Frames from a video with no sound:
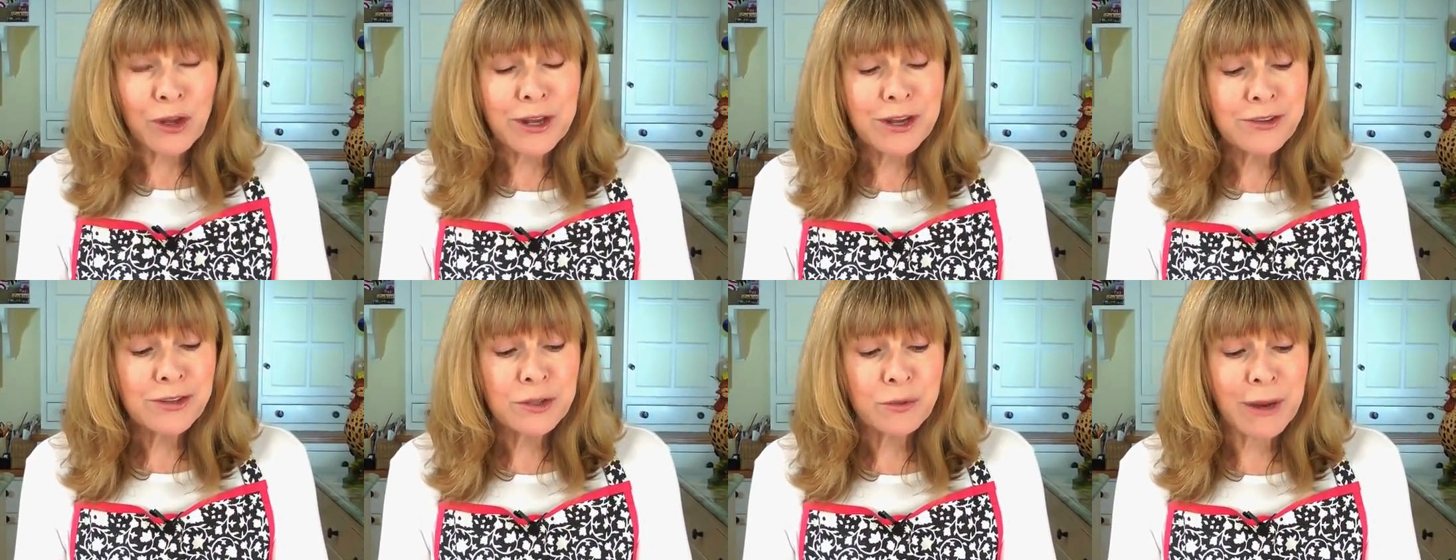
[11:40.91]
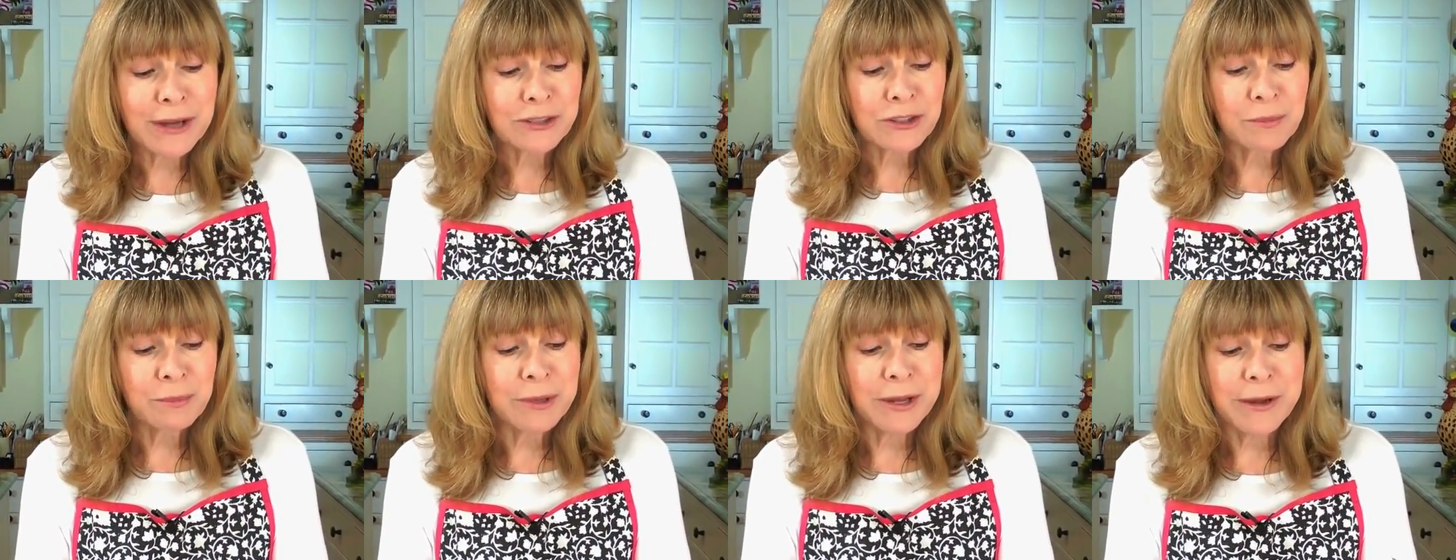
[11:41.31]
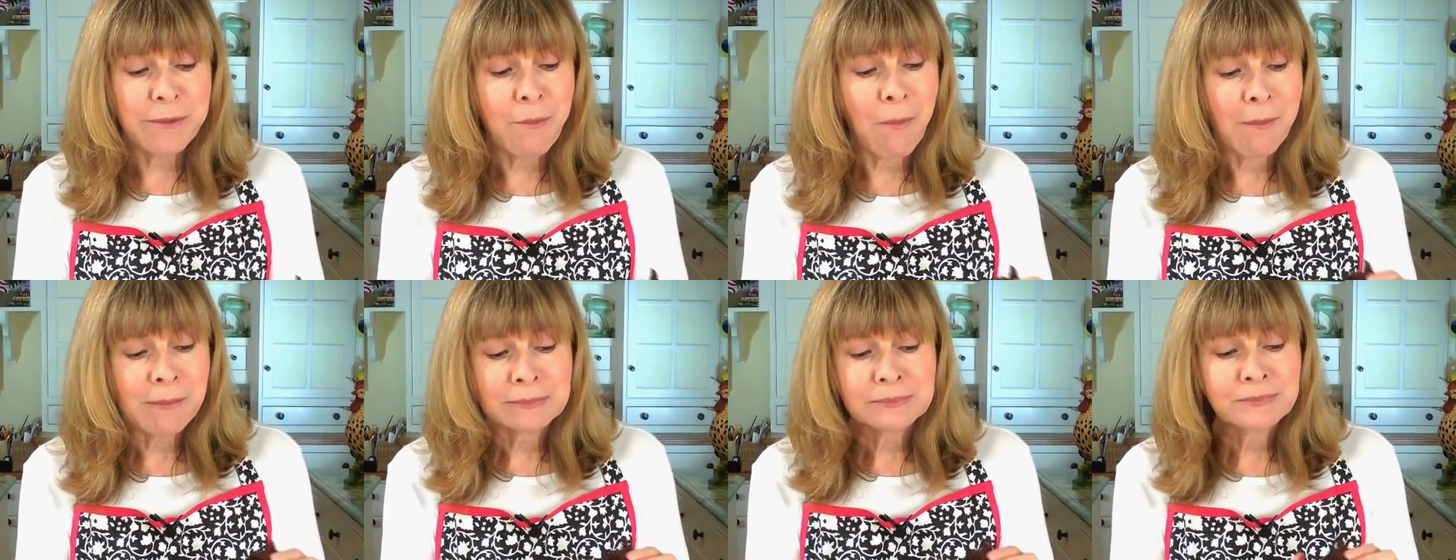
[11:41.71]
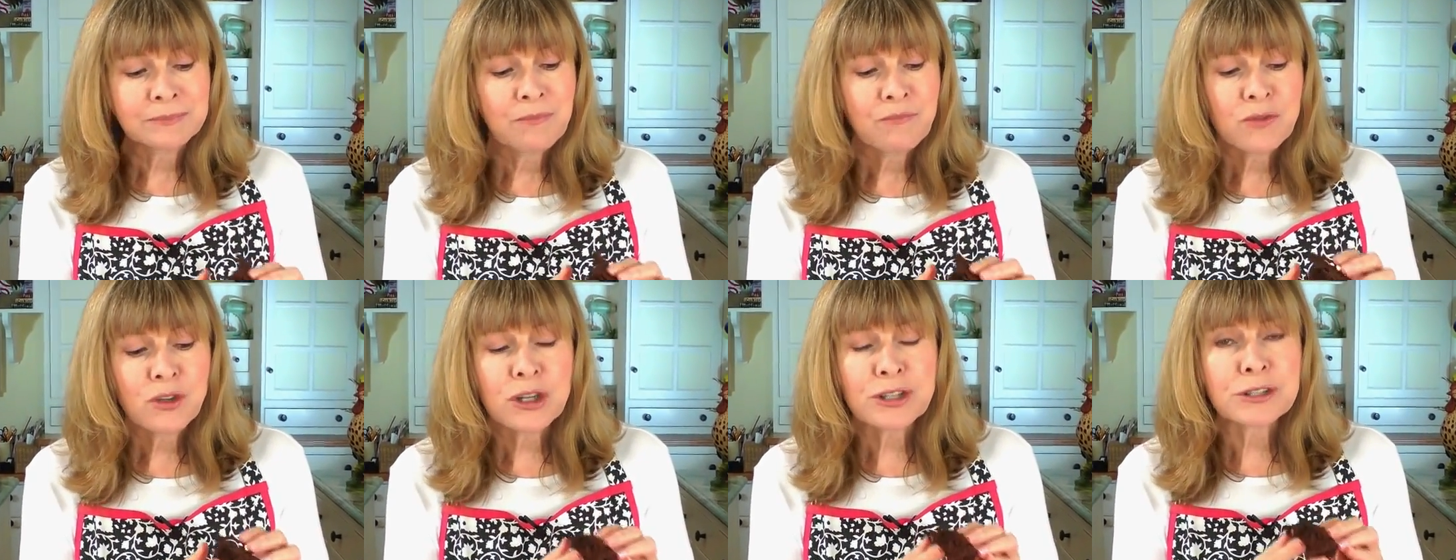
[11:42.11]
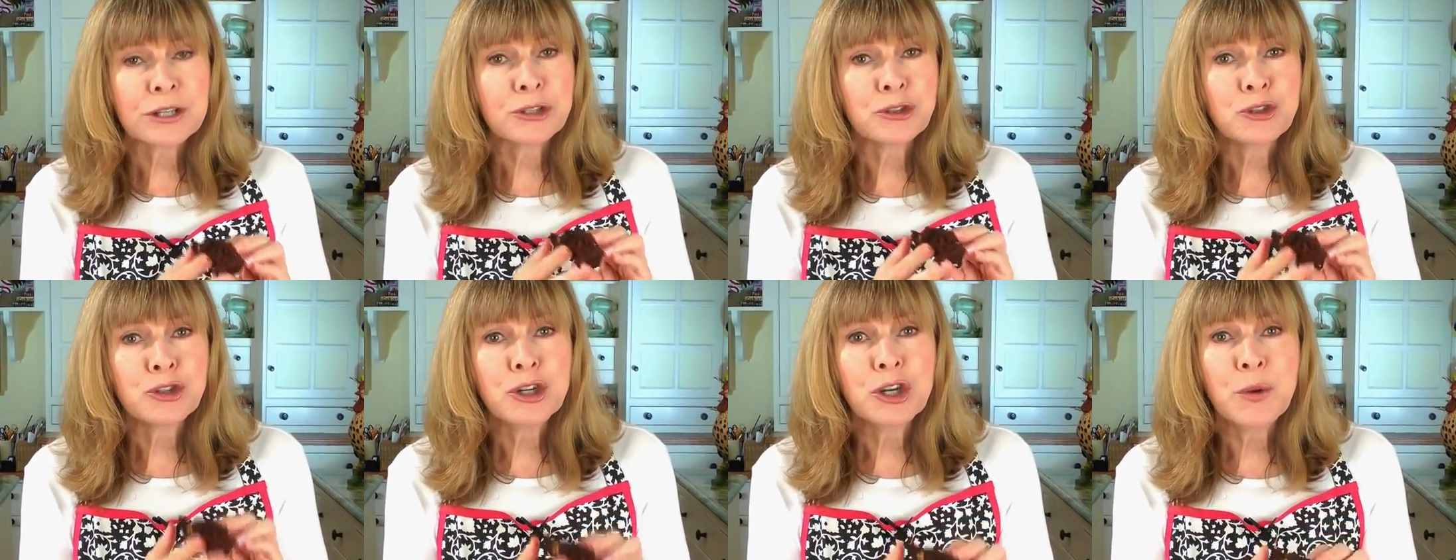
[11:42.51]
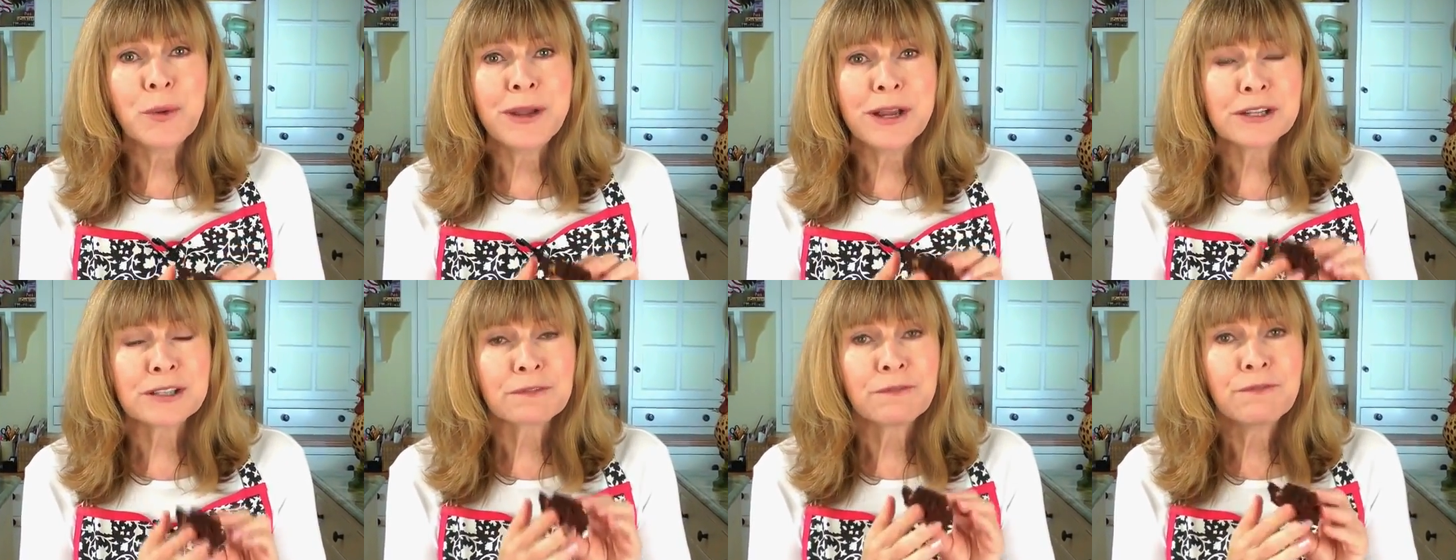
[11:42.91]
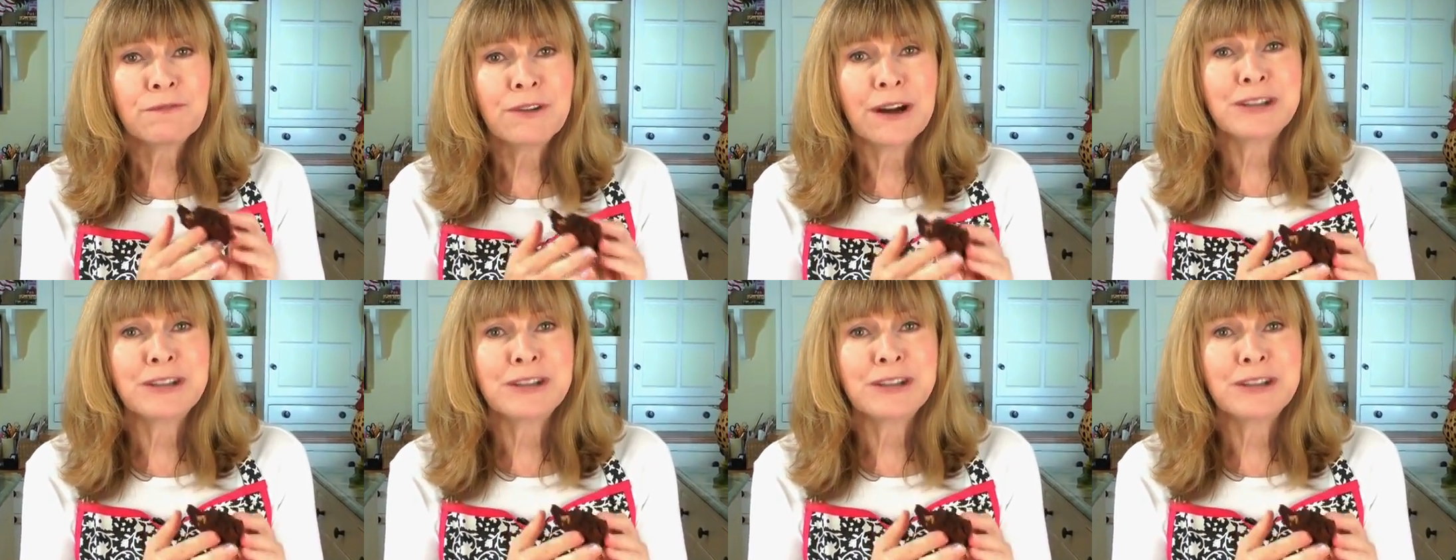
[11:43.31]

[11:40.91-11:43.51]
Easy recipe. Just the chewiest,